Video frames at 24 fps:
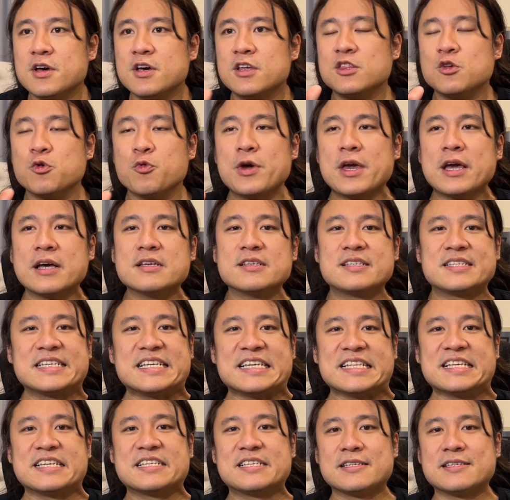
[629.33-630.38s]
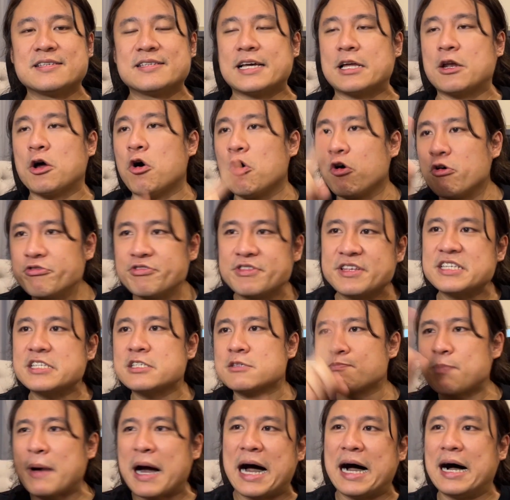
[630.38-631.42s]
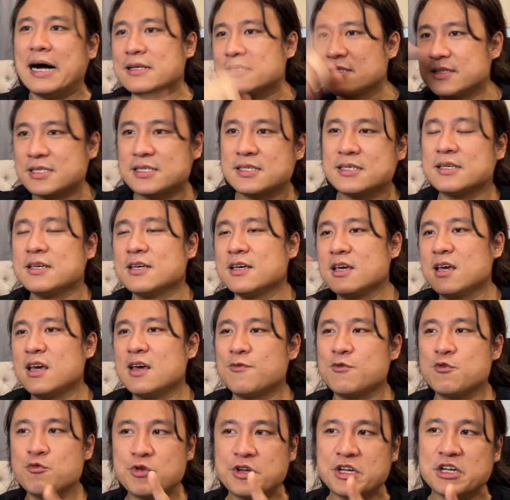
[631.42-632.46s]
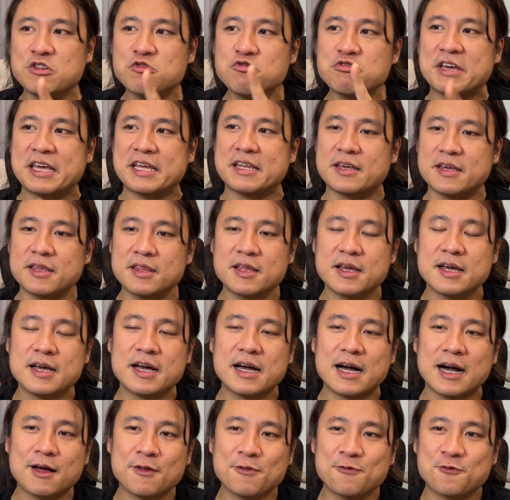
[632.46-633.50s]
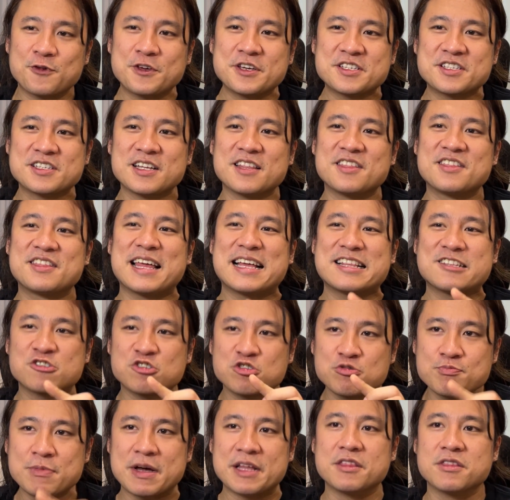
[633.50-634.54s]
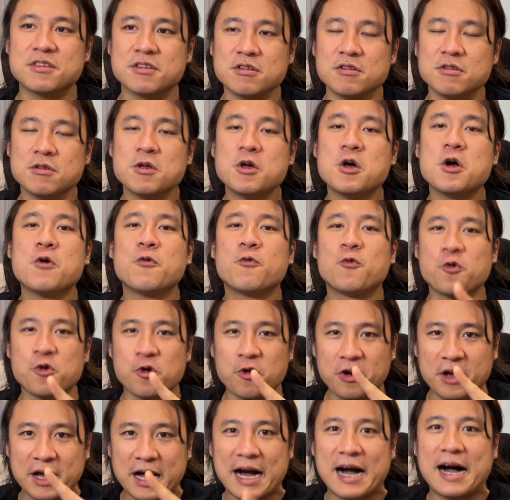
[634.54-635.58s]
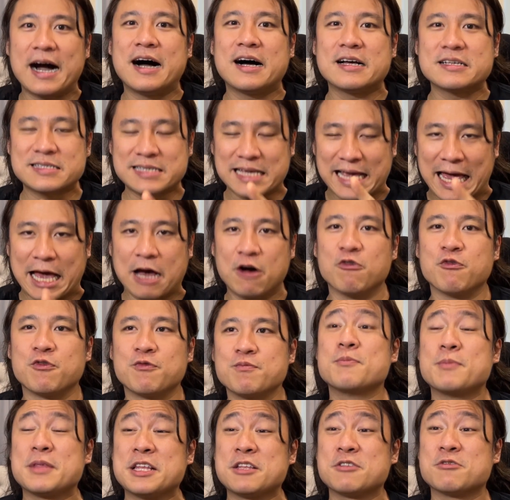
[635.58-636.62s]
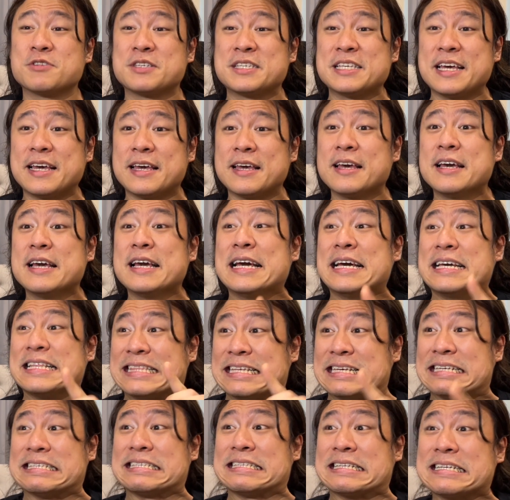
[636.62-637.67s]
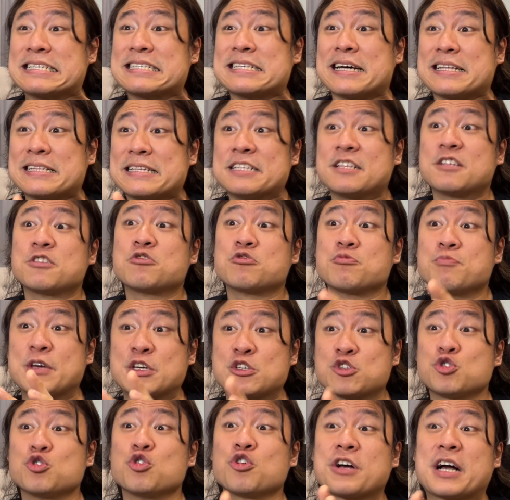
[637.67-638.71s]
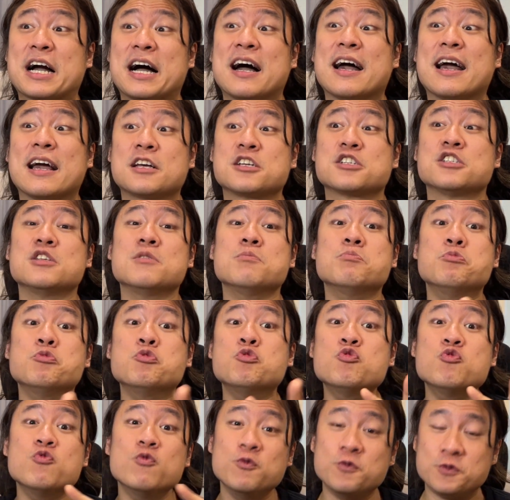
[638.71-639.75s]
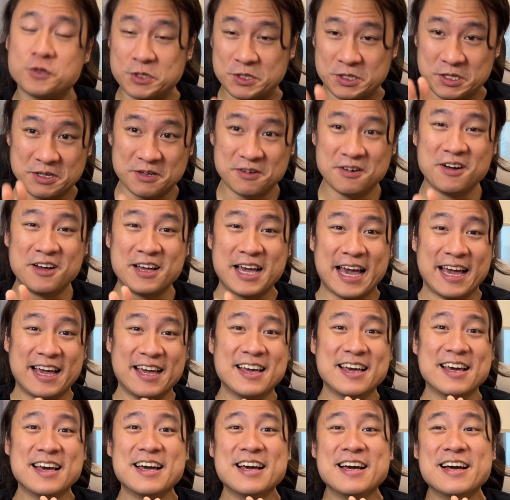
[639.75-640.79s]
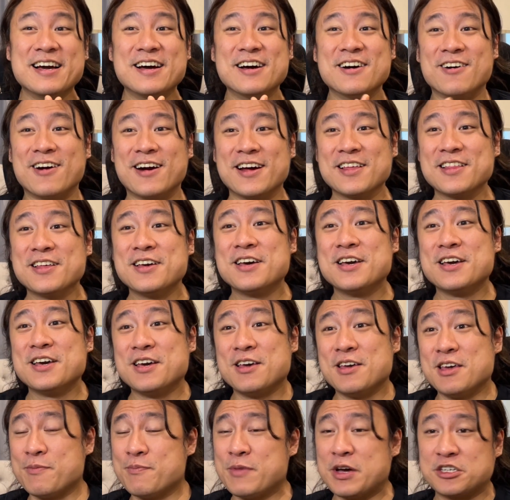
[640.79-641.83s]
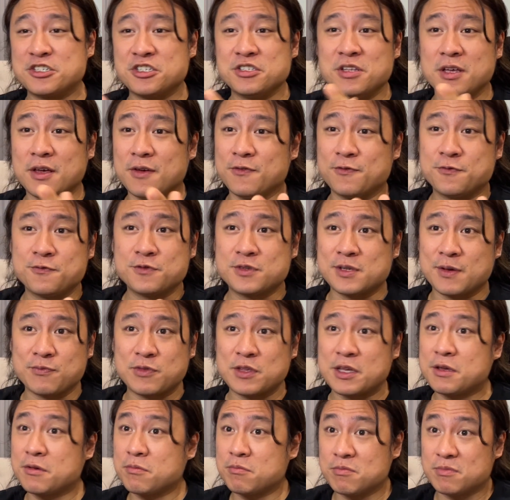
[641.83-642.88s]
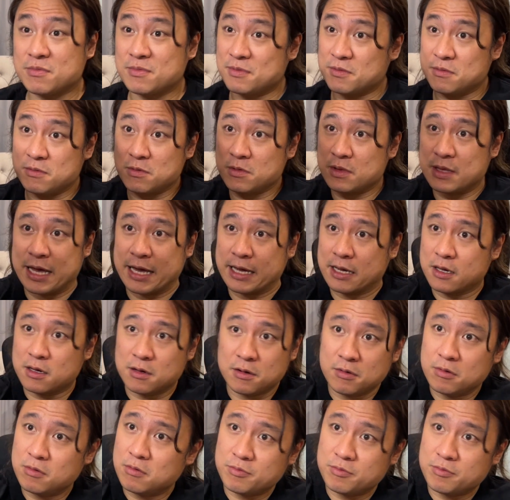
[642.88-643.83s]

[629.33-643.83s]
the way I see this is that all these parts, if you really look at it, are things that are detrimental for your car's health, meaning to say, these things are needed to make sure your car actually moves, okay, all right? Imagine if something like,